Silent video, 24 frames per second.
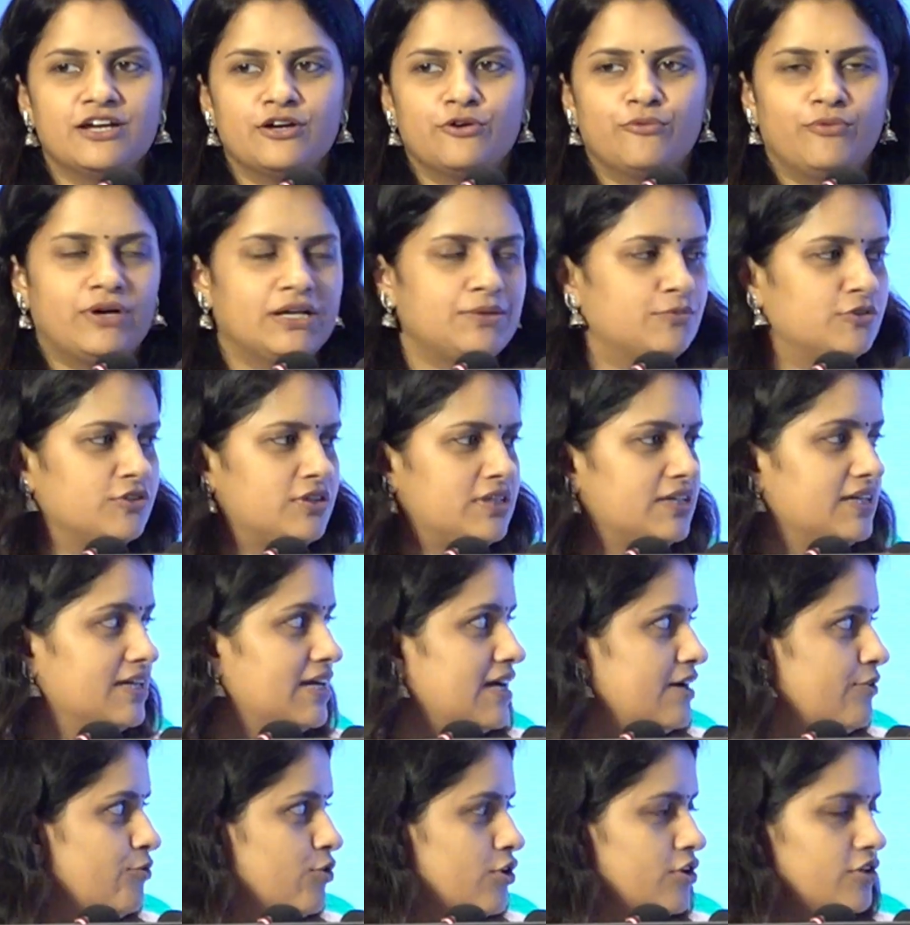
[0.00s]
One more thing
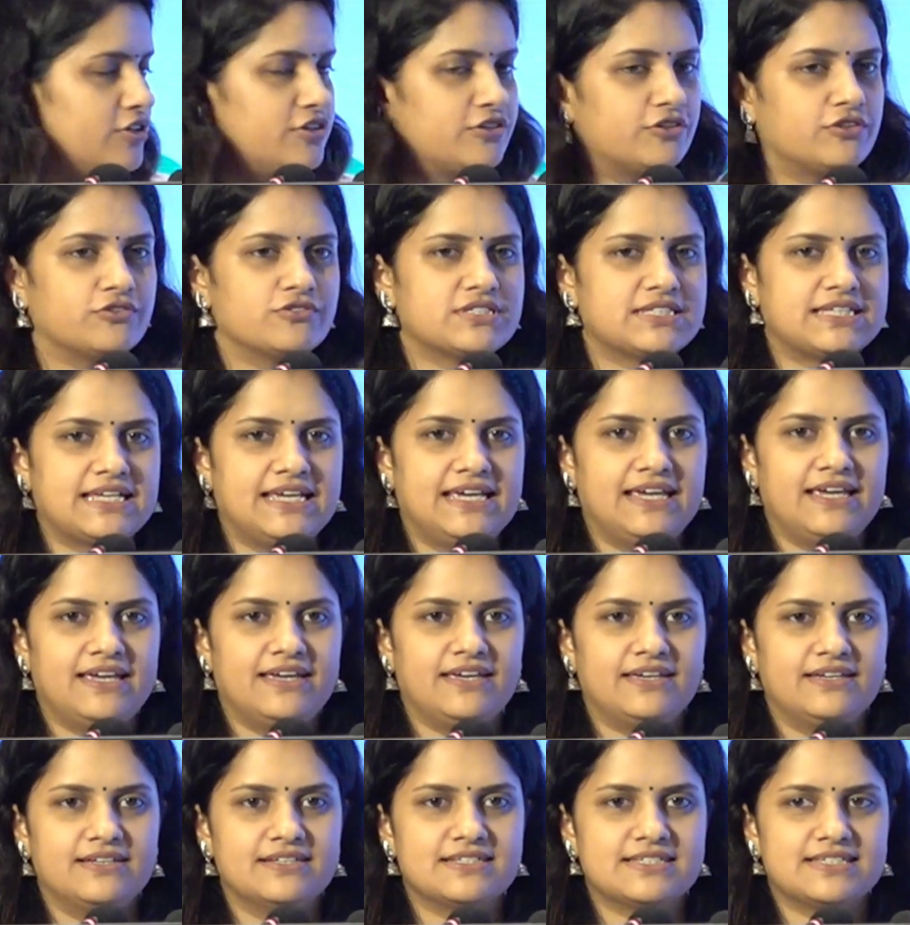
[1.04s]
I wanted to say
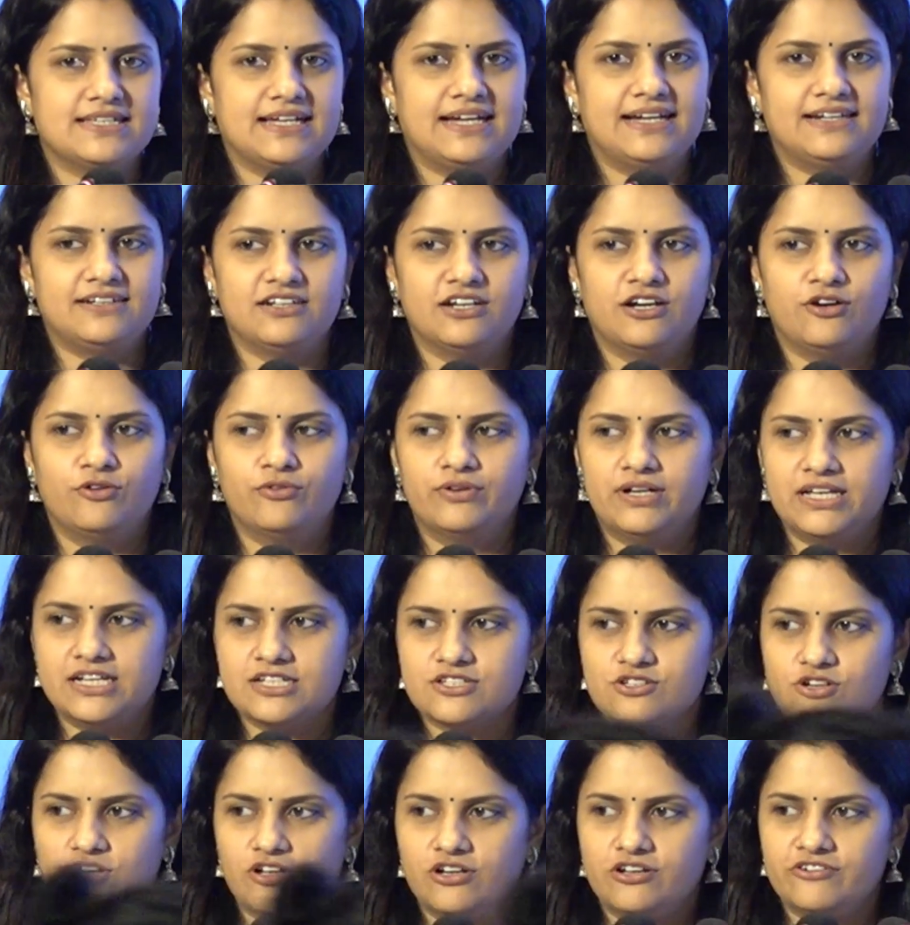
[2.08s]
is that
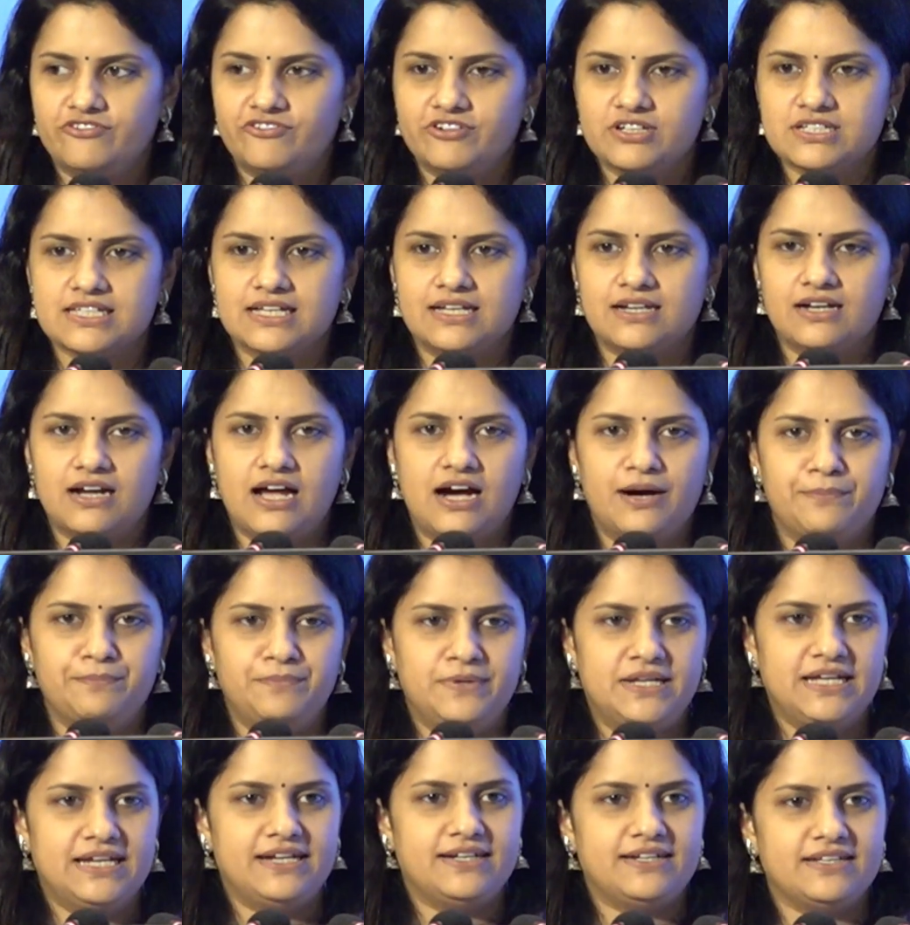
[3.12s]
nowadays all of us are
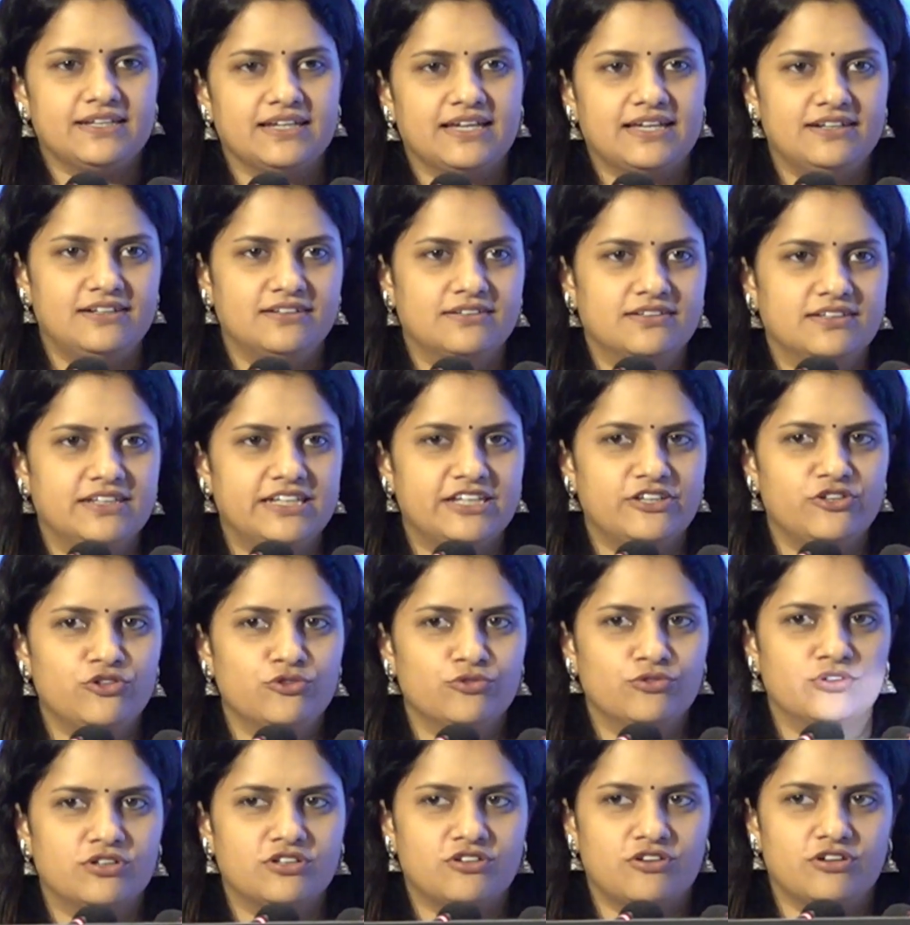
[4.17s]
updating and learning
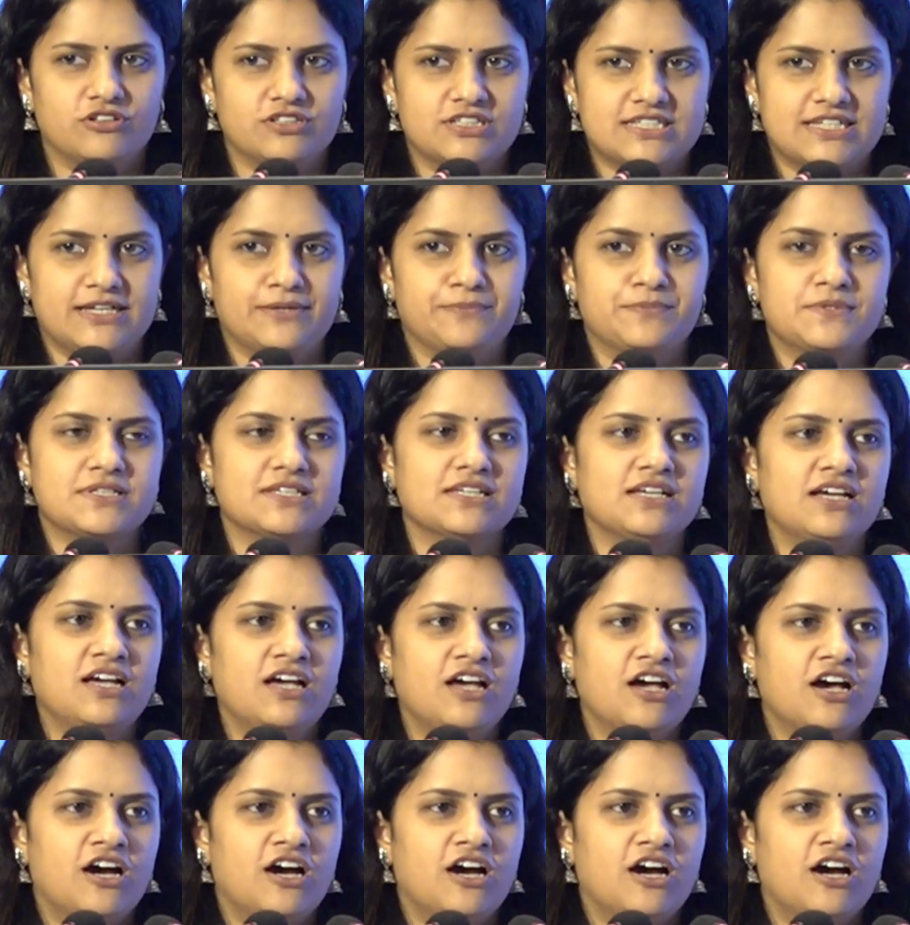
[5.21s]
newer concepts.